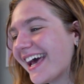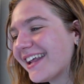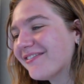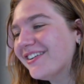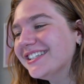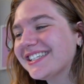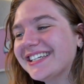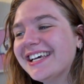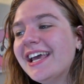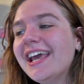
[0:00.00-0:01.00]
that it
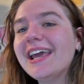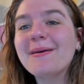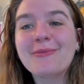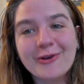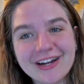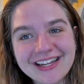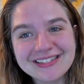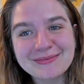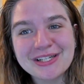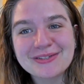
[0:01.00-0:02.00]
wasn't
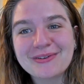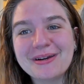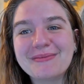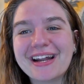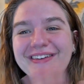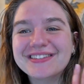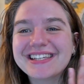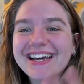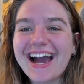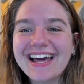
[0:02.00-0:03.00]
important to my story, but I was
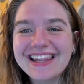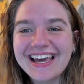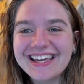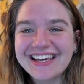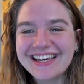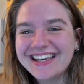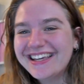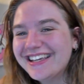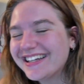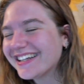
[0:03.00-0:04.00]
like, I like
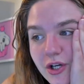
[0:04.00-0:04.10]
it.